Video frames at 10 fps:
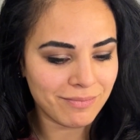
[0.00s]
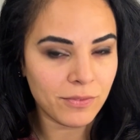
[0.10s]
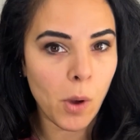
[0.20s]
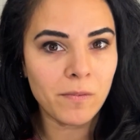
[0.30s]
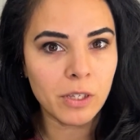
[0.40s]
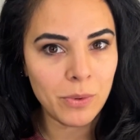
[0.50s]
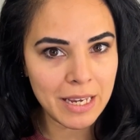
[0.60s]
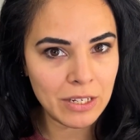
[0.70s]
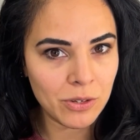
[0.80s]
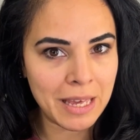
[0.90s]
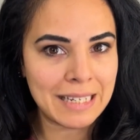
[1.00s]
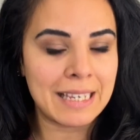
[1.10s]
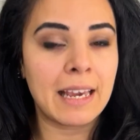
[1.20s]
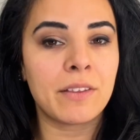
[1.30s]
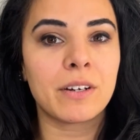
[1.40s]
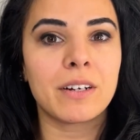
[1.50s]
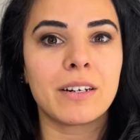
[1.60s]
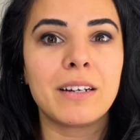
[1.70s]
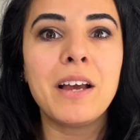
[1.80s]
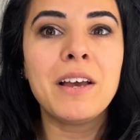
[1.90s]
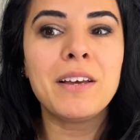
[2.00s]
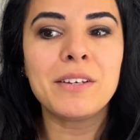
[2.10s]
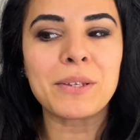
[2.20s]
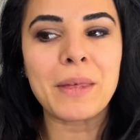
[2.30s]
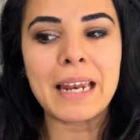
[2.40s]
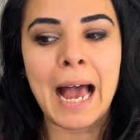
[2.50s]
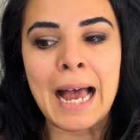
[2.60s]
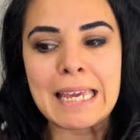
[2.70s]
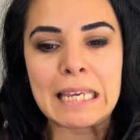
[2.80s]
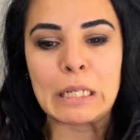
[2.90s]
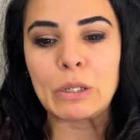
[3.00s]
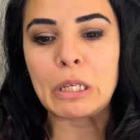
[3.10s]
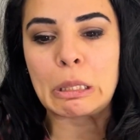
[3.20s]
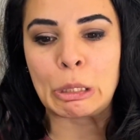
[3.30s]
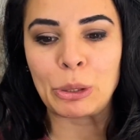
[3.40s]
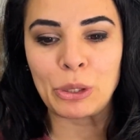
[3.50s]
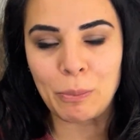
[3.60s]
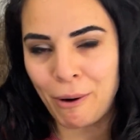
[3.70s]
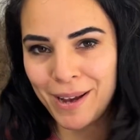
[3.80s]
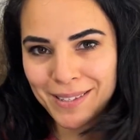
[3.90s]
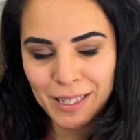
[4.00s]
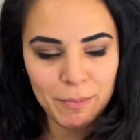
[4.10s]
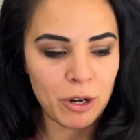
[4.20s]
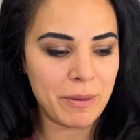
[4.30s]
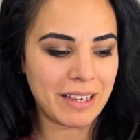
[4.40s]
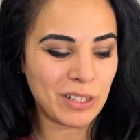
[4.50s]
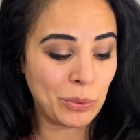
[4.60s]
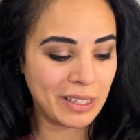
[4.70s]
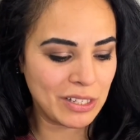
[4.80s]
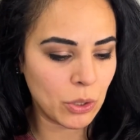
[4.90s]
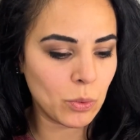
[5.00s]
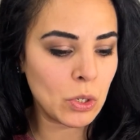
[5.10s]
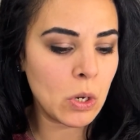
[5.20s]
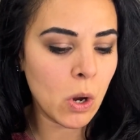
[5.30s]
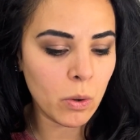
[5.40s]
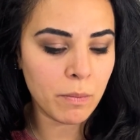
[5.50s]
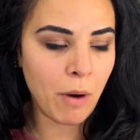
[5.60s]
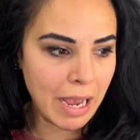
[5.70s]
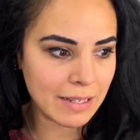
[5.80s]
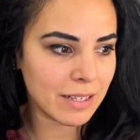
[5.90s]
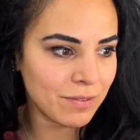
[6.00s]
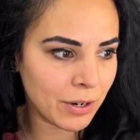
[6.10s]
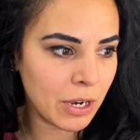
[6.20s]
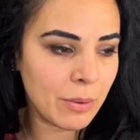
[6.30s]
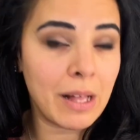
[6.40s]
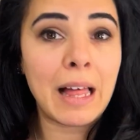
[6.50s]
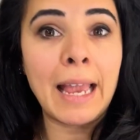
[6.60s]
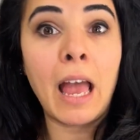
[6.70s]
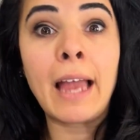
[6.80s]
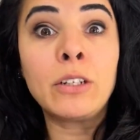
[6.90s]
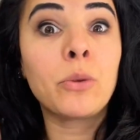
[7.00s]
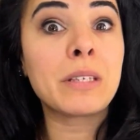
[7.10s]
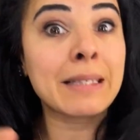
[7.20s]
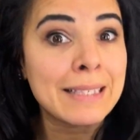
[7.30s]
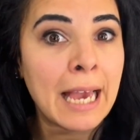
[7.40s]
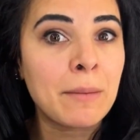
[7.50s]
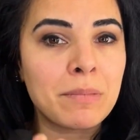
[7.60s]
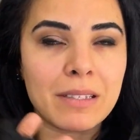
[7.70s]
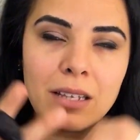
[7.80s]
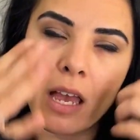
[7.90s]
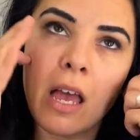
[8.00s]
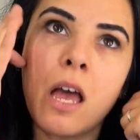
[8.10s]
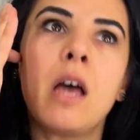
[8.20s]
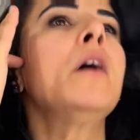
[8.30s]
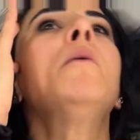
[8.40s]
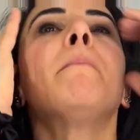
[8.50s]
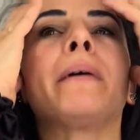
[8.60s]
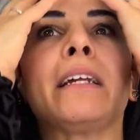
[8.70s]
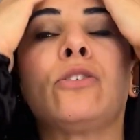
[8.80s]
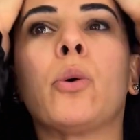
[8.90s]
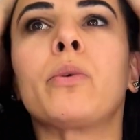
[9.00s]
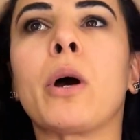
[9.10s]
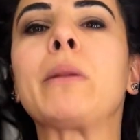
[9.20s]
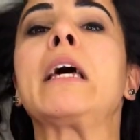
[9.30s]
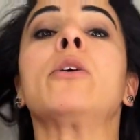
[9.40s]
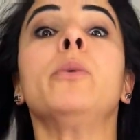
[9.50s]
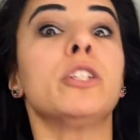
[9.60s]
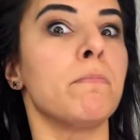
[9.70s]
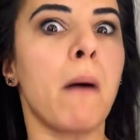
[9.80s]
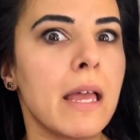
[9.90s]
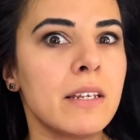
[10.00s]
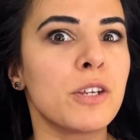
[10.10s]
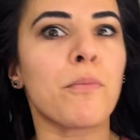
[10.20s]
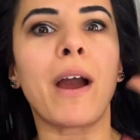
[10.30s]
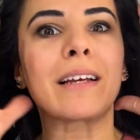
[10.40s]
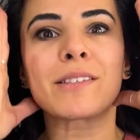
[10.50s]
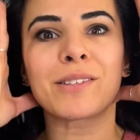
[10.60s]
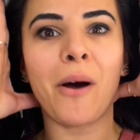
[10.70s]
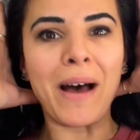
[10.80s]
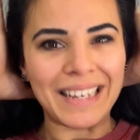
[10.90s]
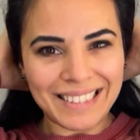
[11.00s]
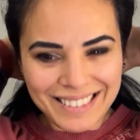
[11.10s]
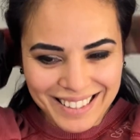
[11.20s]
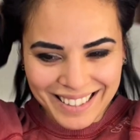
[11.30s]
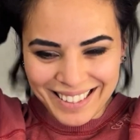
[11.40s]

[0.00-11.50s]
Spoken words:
hopefully we can do that together so that I can learn the process better because I really don't know the process very well. I know the steps, but I don't know like which button to press on